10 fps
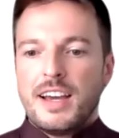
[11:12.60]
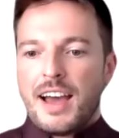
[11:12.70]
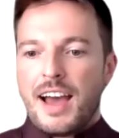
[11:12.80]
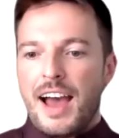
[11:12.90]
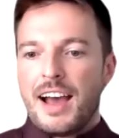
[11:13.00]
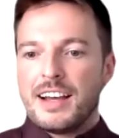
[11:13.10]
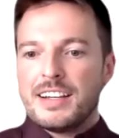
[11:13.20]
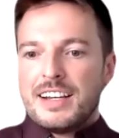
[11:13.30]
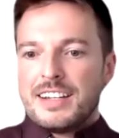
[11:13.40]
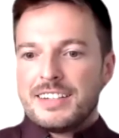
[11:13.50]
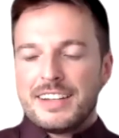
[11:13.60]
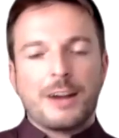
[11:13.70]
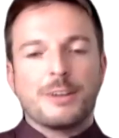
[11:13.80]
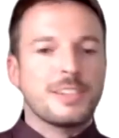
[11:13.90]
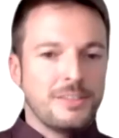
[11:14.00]
uh,
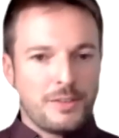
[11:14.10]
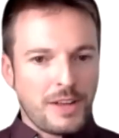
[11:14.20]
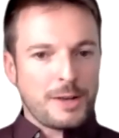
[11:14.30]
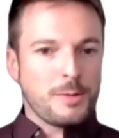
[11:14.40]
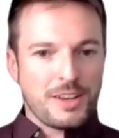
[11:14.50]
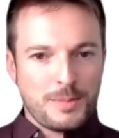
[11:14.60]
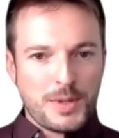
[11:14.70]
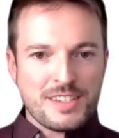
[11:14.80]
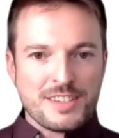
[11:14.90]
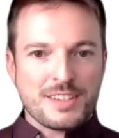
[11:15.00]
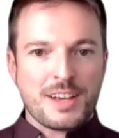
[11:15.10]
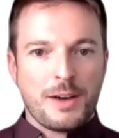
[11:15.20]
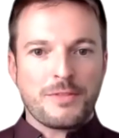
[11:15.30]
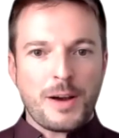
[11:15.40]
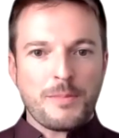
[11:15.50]
narrative of like where the businesses come
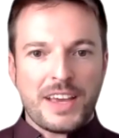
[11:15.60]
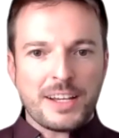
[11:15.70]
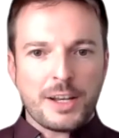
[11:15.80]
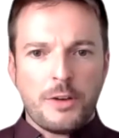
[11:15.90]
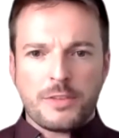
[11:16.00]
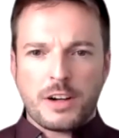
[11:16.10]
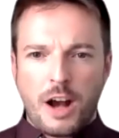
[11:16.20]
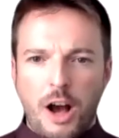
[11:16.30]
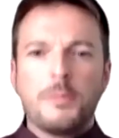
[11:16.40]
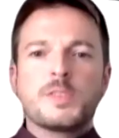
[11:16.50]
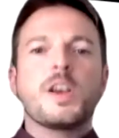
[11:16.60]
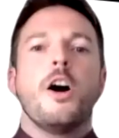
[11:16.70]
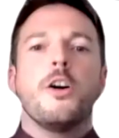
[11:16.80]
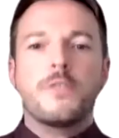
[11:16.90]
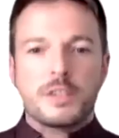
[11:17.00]
from. They can almost
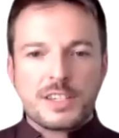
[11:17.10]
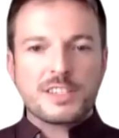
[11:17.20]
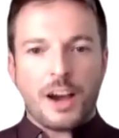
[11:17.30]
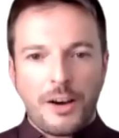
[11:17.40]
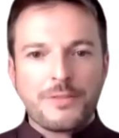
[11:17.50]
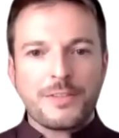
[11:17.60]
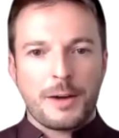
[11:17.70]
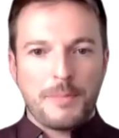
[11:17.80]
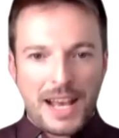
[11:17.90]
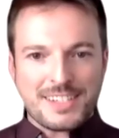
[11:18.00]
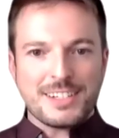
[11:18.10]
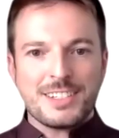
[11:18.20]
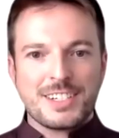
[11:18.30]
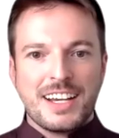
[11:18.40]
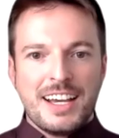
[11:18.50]
overstuff their
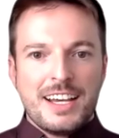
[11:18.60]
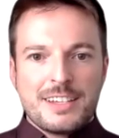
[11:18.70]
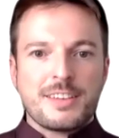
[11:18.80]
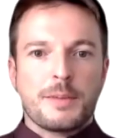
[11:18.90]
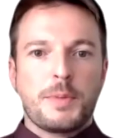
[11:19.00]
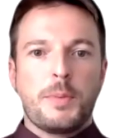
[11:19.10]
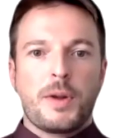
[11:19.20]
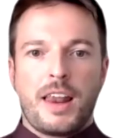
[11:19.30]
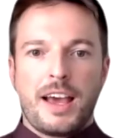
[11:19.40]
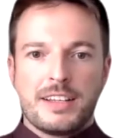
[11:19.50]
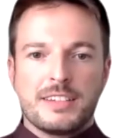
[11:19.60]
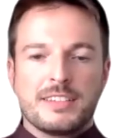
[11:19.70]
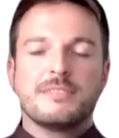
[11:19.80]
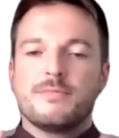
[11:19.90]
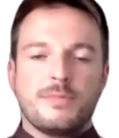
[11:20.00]
message so that people are like,
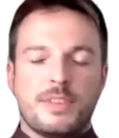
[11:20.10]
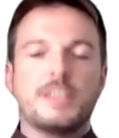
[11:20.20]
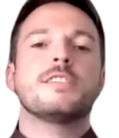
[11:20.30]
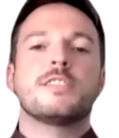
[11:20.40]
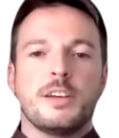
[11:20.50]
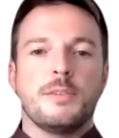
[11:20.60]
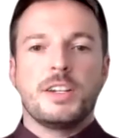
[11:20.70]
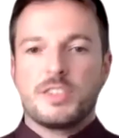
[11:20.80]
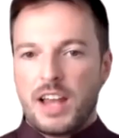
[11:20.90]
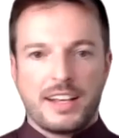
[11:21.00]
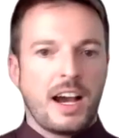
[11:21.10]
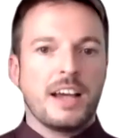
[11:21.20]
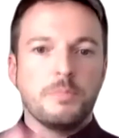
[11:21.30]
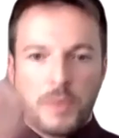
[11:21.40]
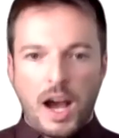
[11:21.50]
this is too much. Like I